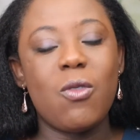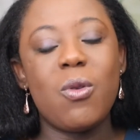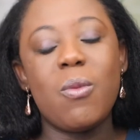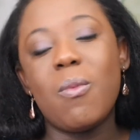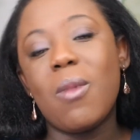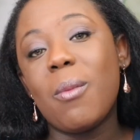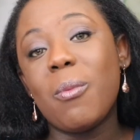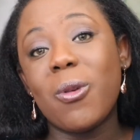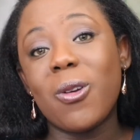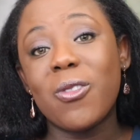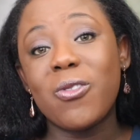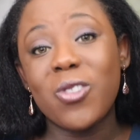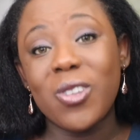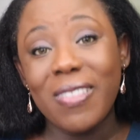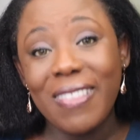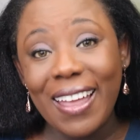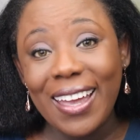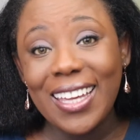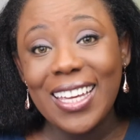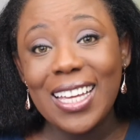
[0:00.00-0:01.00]
Remember, if
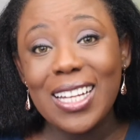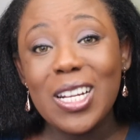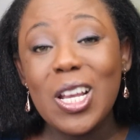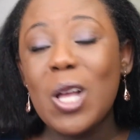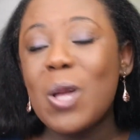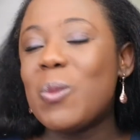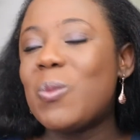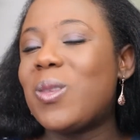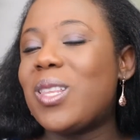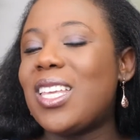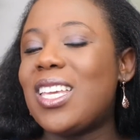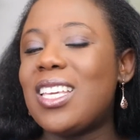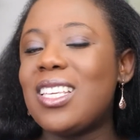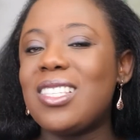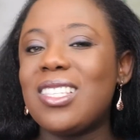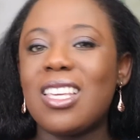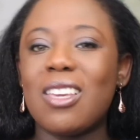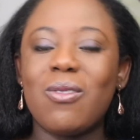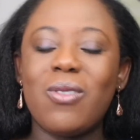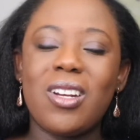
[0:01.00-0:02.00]
you like it,
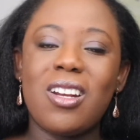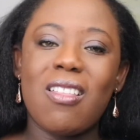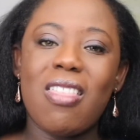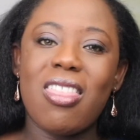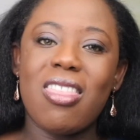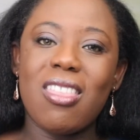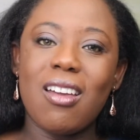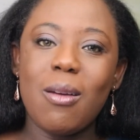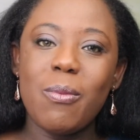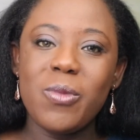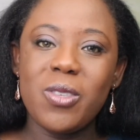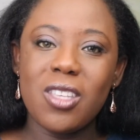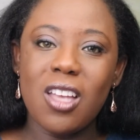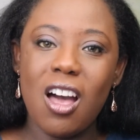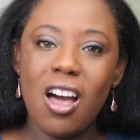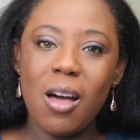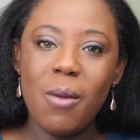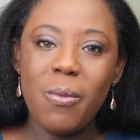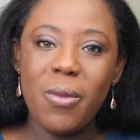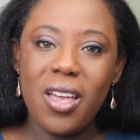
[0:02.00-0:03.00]
please give it a thumbs
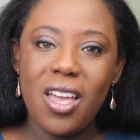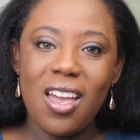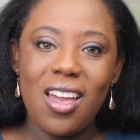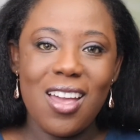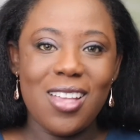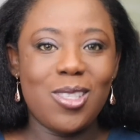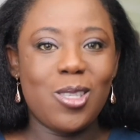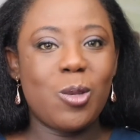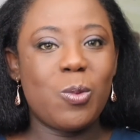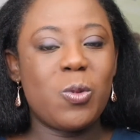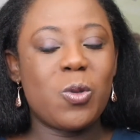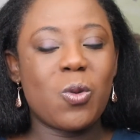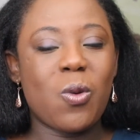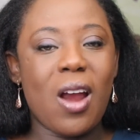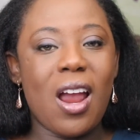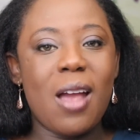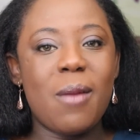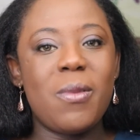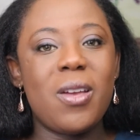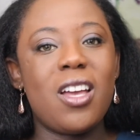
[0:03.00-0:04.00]
up and
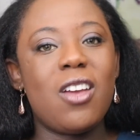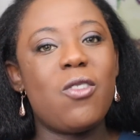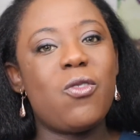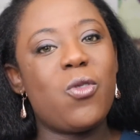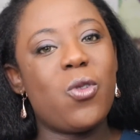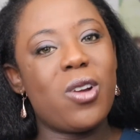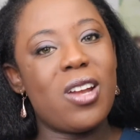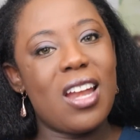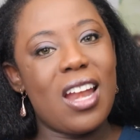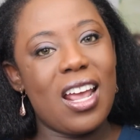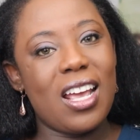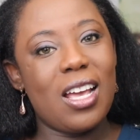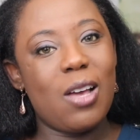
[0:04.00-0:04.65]
subscribe for